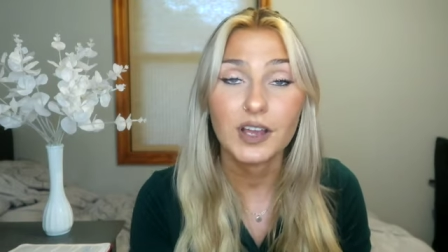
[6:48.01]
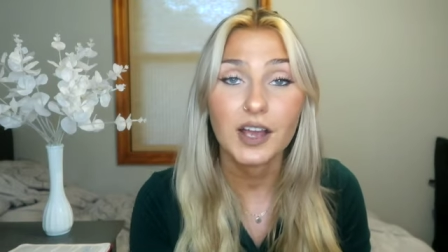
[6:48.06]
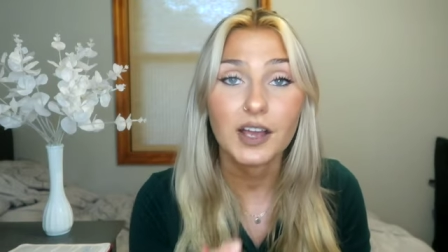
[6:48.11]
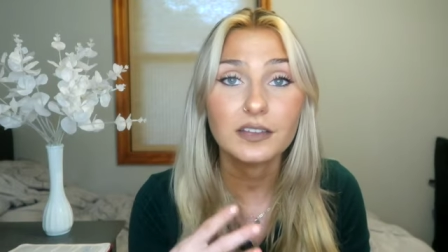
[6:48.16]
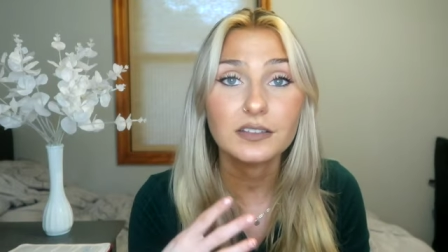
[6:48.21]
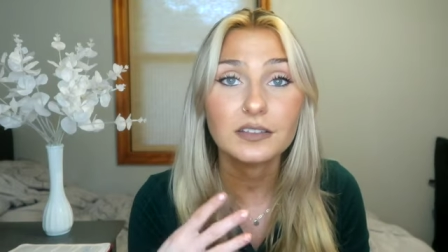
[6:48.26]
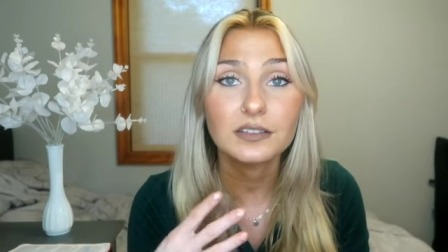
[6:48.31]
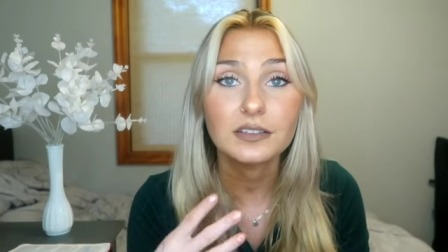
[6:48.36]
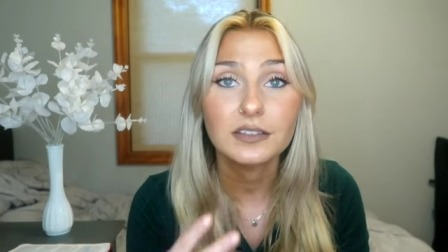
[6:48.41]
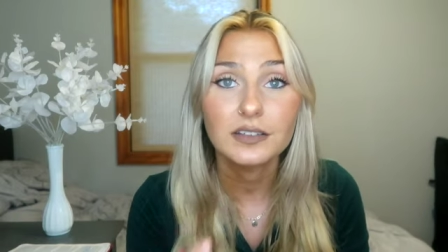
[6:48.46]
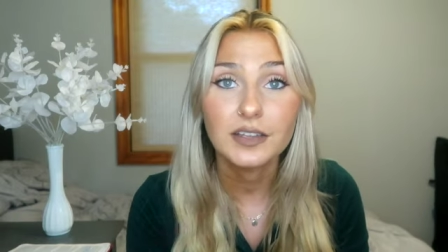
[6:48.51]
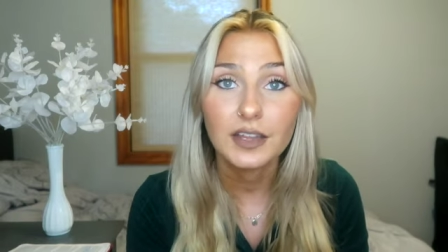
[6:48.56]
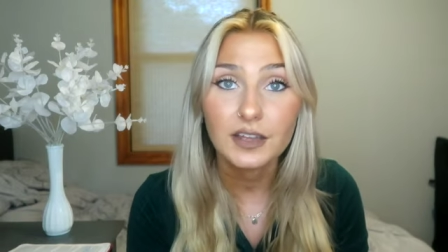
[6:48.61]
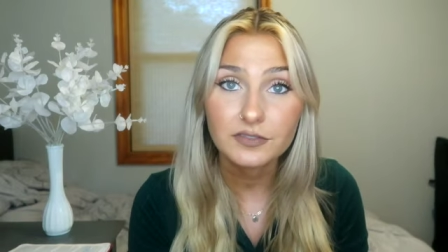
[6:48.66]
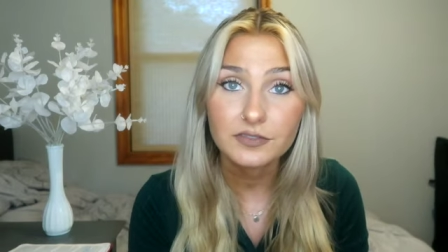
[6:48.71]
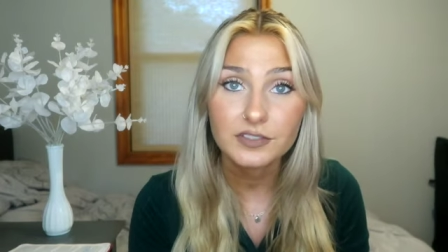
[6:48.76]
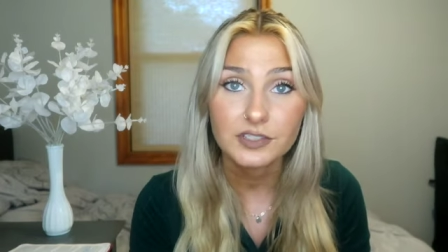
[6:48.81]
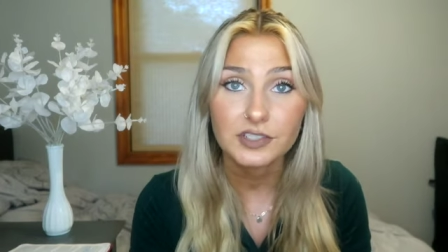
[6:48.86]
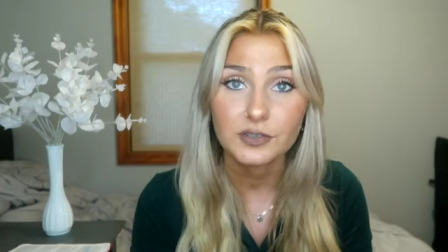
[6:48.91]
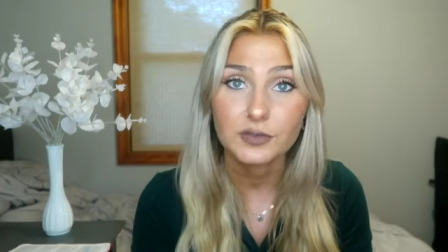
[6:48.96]
God
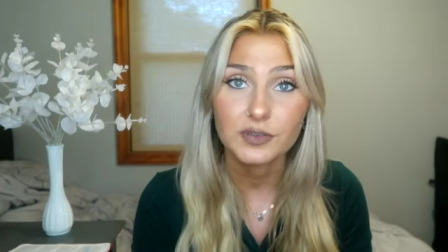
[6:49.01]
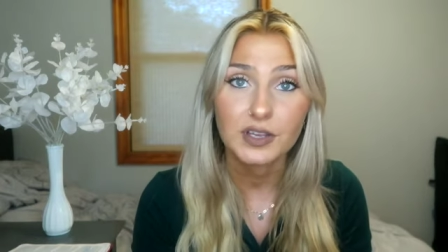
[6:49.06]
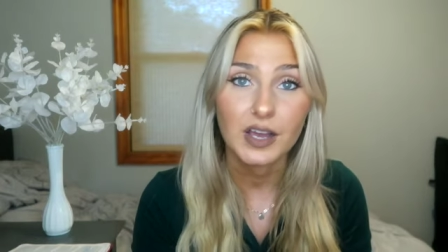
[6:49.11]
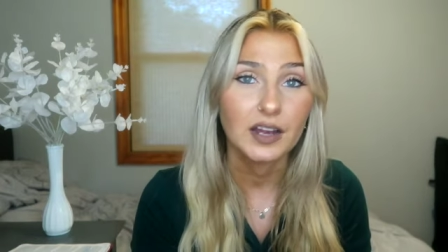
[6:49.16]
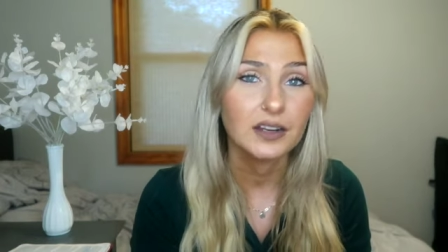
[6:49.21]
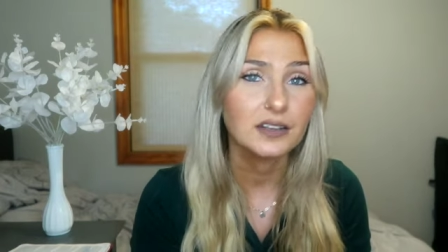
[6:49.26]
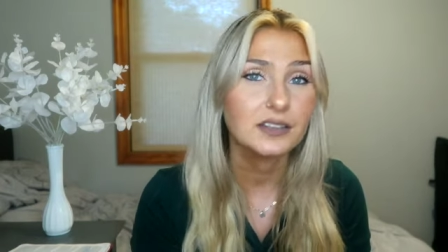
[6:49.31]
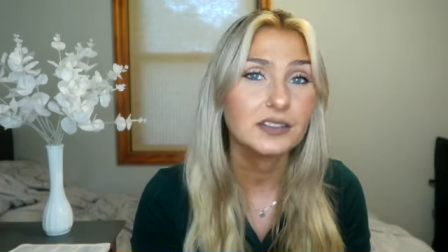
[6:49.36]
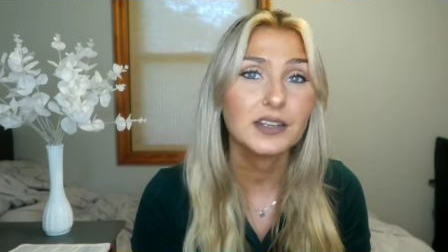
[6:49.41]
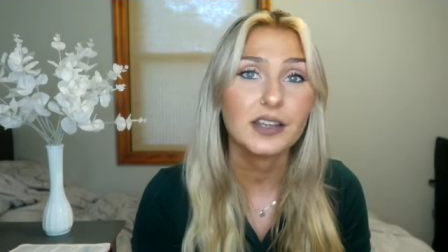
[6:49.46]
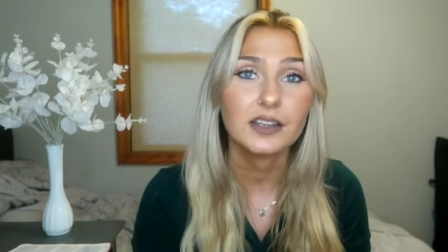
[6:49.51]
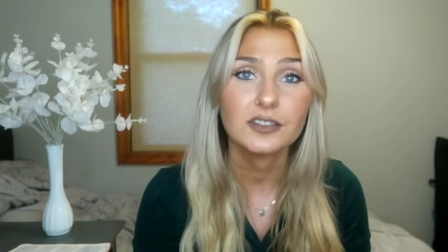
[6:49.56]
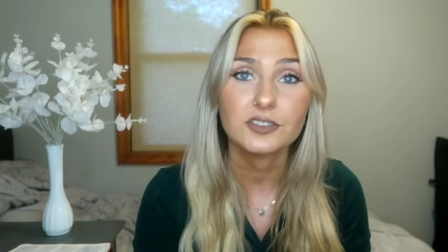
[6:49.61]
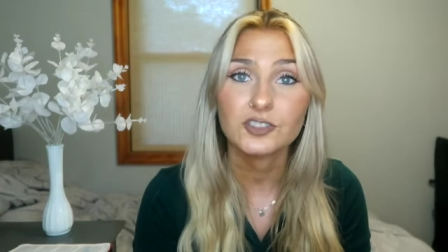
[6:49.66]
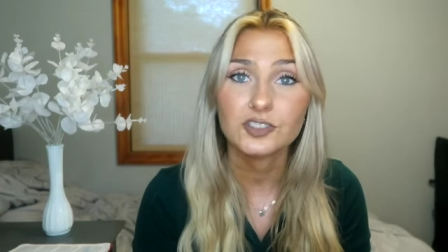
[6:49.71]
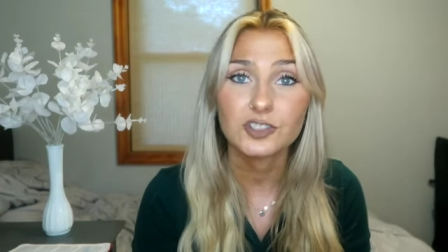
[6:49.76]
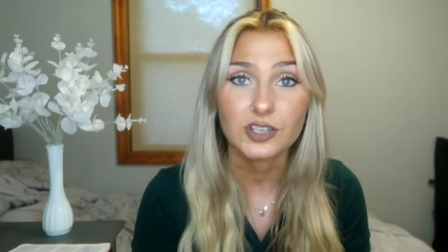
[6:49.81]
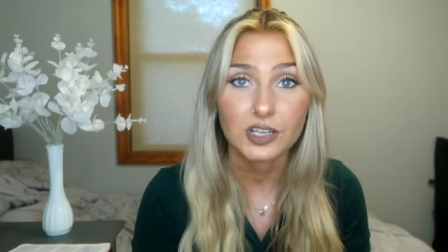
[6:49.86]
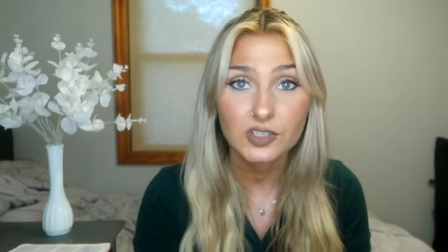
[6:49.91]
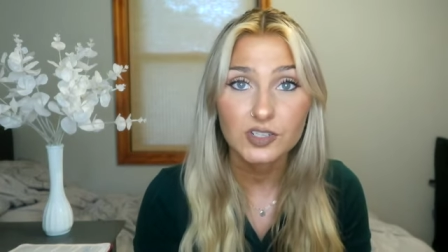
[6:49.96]
loves you. God is
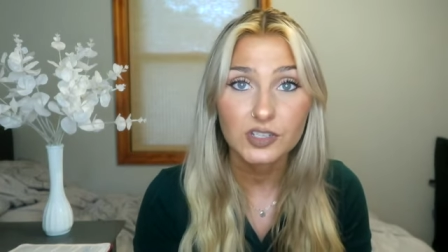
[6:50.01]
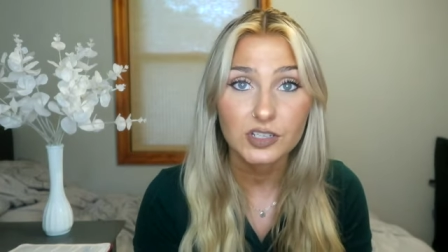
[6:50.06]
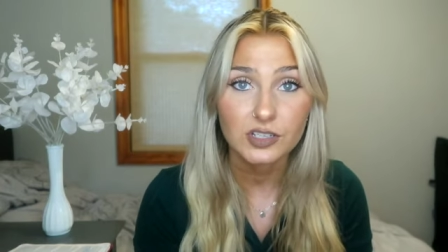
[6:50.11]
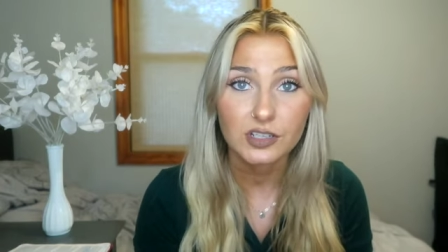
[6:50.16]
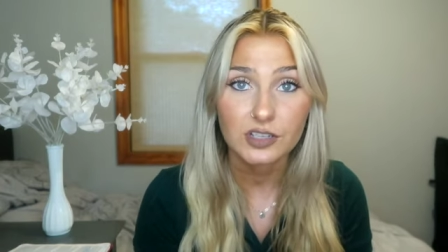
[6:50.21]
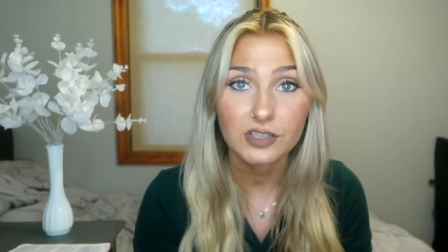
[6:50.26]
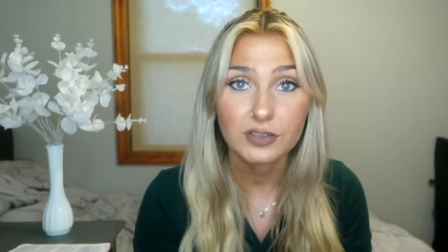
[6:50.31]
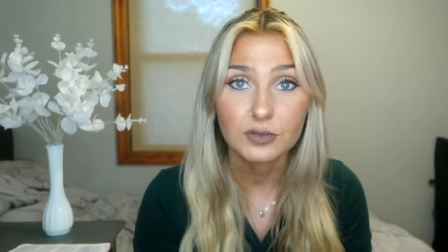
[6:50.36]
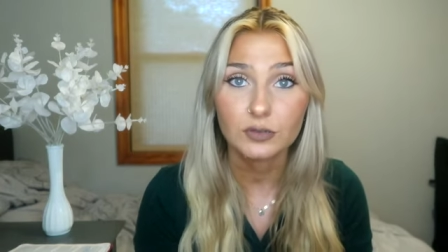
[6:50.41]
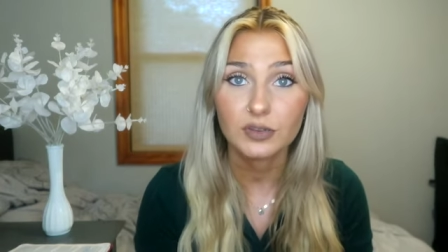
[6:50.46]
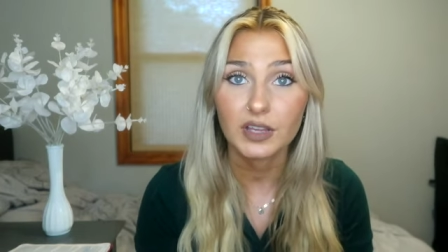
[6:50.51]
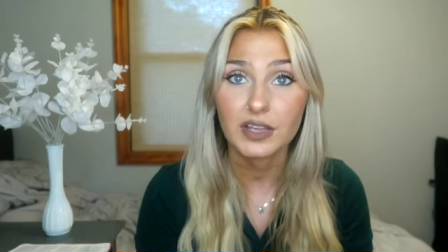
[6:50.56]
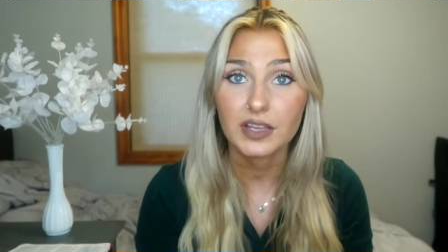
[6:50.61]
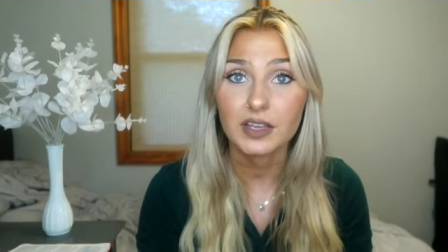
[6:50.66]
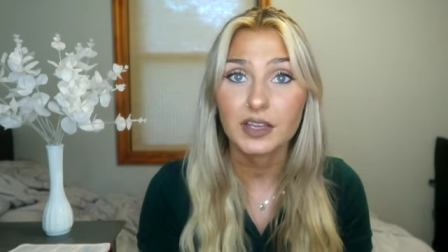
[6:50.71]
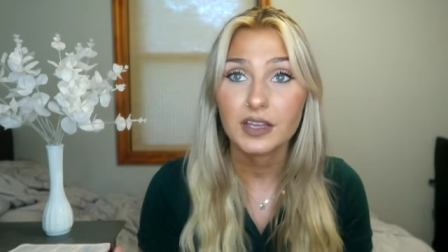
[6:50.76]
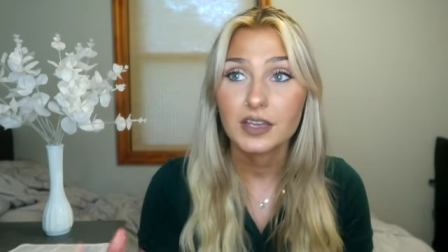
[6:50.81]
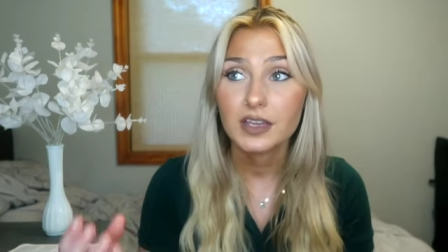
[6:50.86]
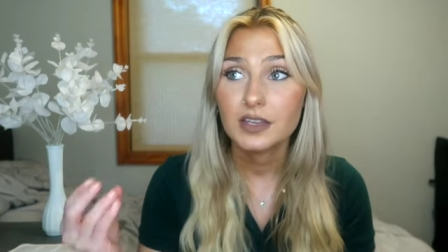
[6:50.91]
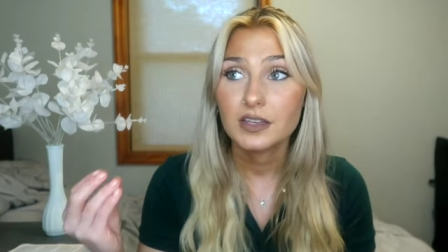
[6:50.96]
not judging you
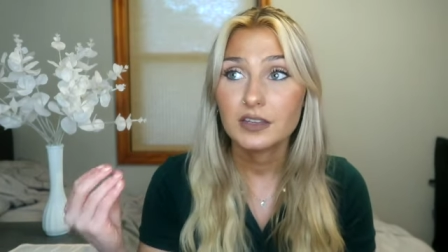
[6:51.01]
like